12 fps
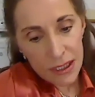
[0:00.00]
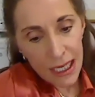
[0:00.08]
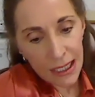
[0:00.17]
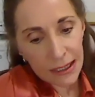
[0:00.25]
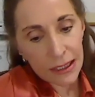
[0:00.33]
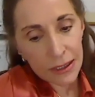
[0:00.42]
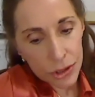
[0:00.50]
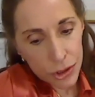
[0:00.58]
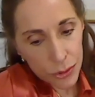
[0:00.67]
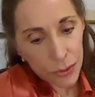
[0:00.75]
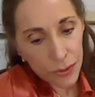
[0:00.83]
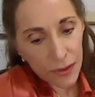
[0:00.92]
telling the
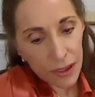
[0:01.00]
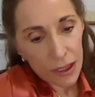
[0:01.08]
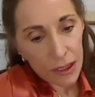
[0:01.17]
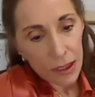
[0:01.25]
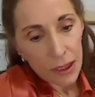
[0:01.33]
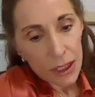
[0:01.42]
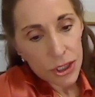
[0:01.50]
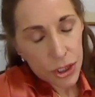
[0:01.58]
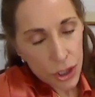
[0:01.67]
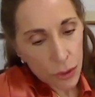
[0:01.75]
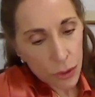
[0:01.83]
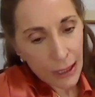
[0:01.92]
truth,
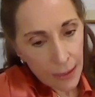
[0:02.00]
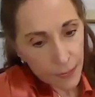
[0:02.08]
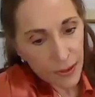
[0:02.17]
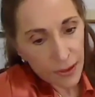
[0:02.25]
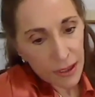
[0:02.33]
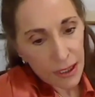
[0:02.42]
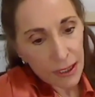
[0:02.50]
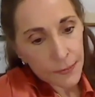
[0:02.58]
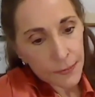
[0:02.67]
showing empathy,